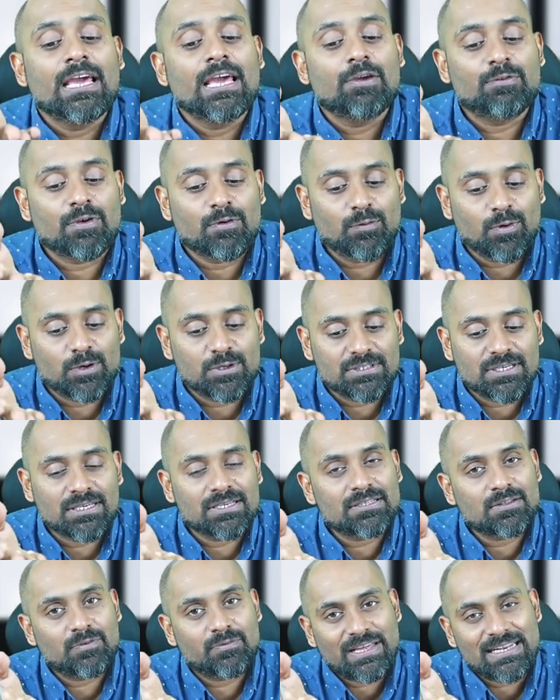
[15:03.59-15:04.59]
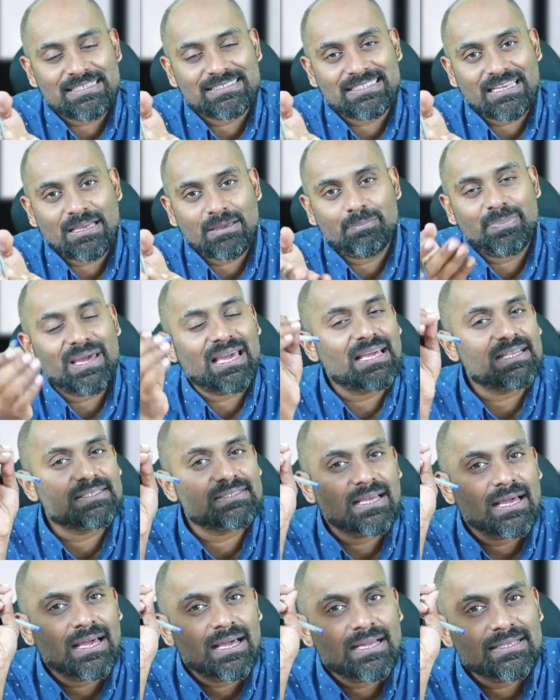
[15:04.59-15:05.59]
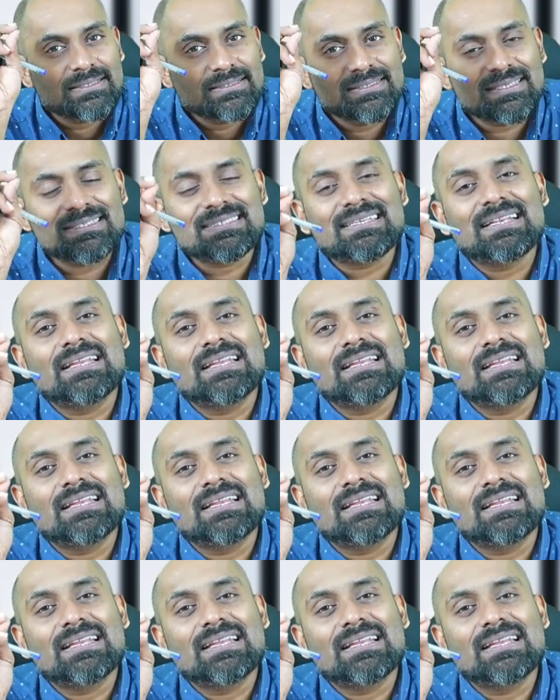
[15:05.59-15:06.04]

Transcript: If you're watching in the very same page, just